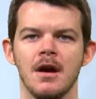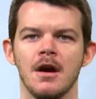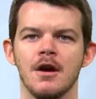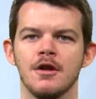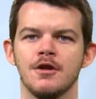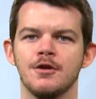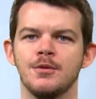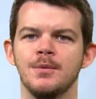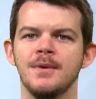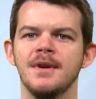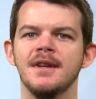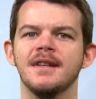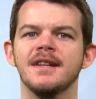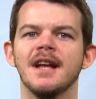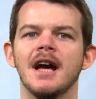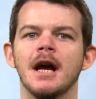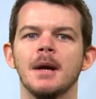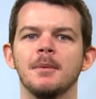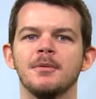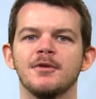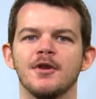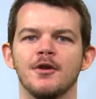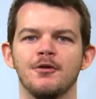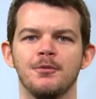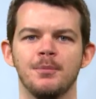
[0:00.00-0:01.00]
Three
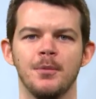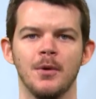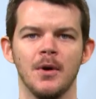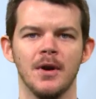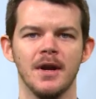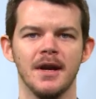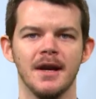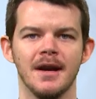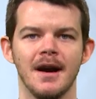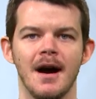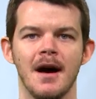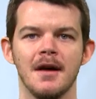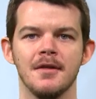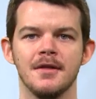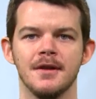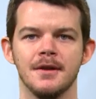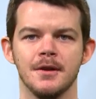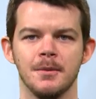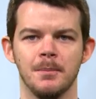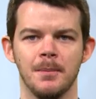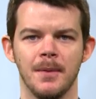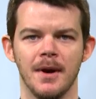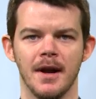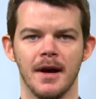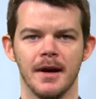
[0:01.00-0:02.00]
types of pooling are then
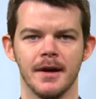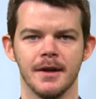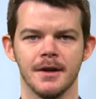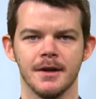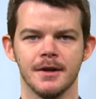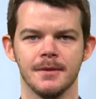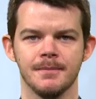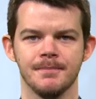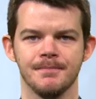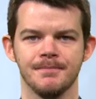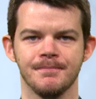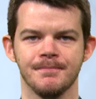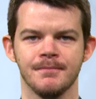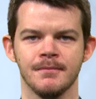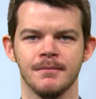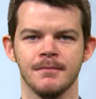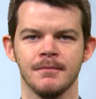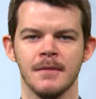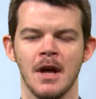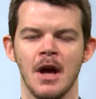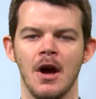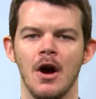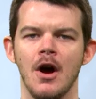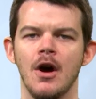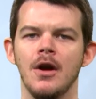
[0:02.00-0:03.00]
applied.
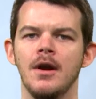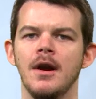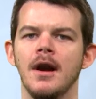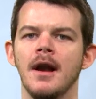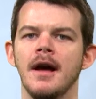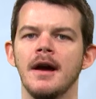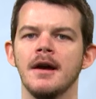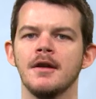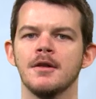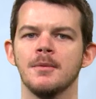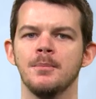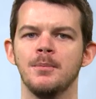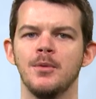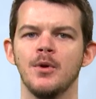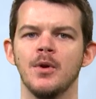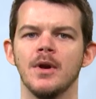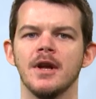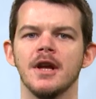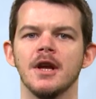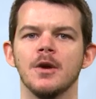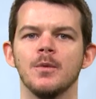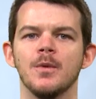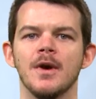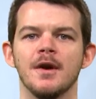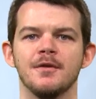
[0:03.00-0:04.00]
Unlike the
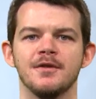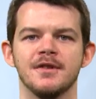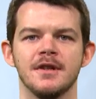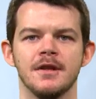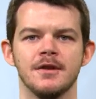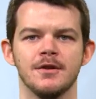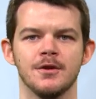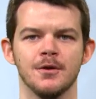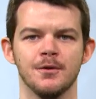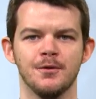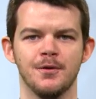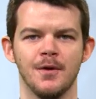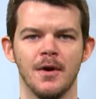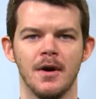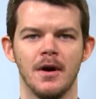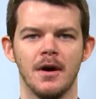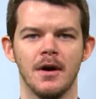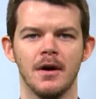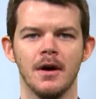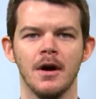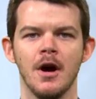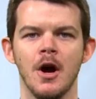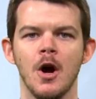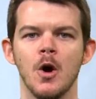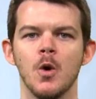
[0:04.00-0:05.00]
pooling we have seen so
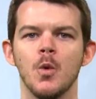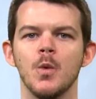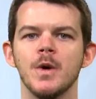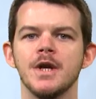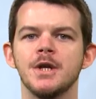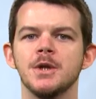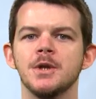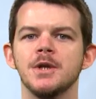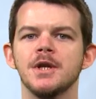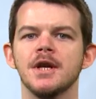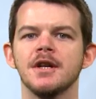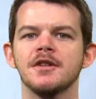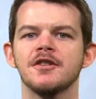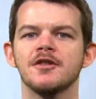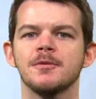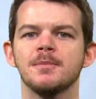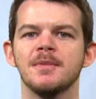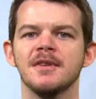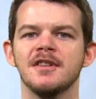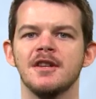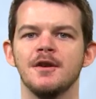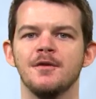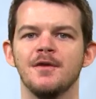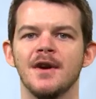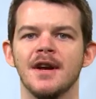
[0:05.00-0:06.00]
far, we do not
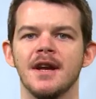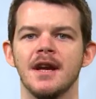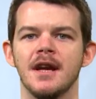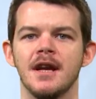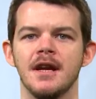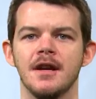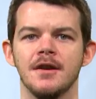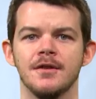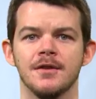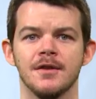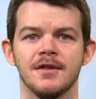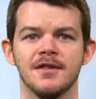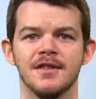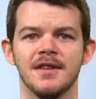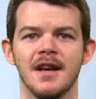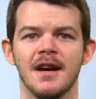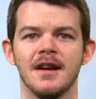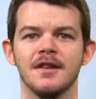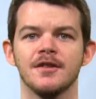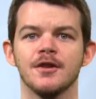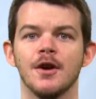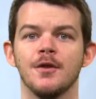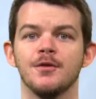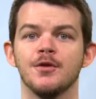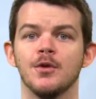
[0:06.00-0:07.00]
specify here the
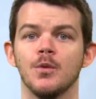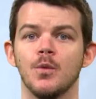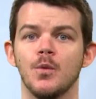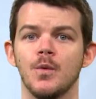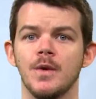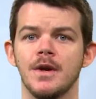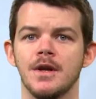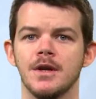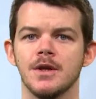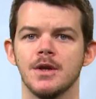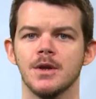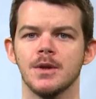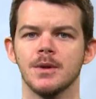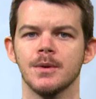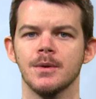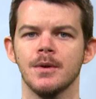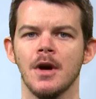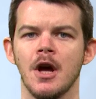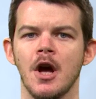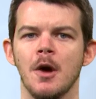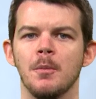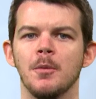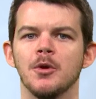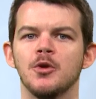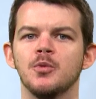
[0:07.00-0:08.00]
size of the window,
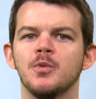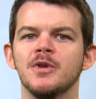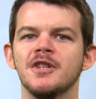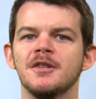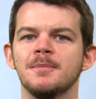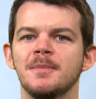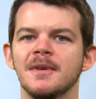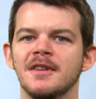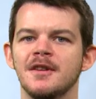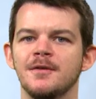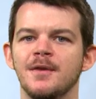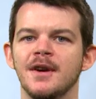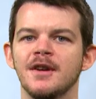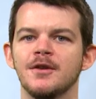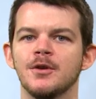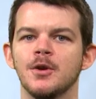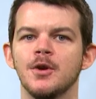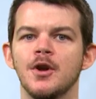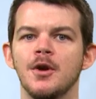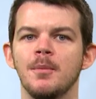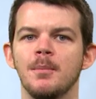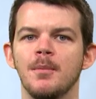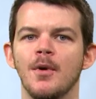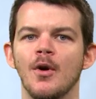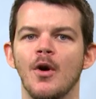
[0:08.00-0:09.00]
but we specify the
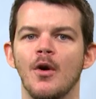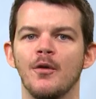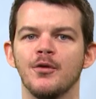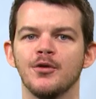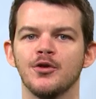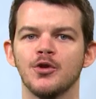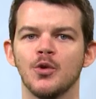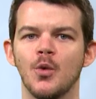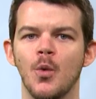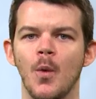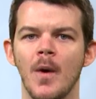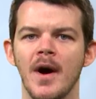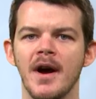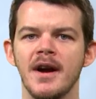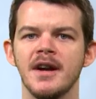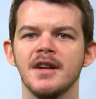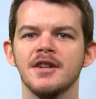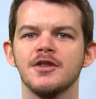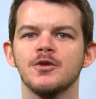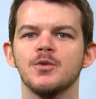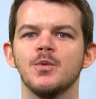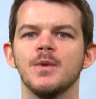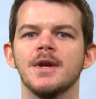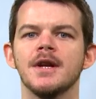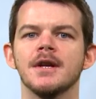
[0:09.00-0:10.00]
number of
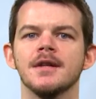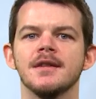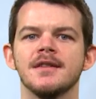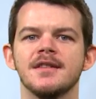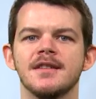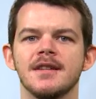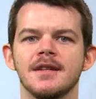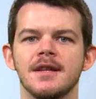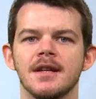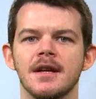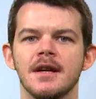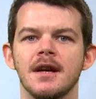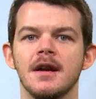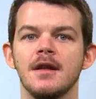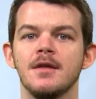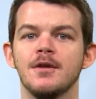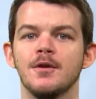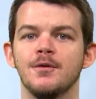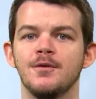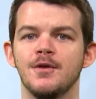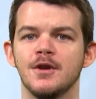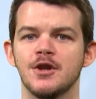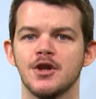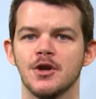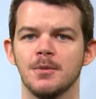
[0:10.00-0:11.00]
squares we consider in the
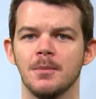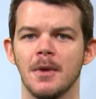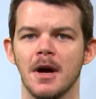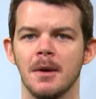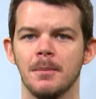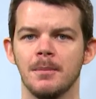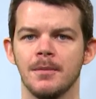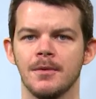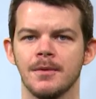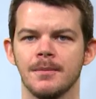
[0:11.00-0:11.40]
feature map.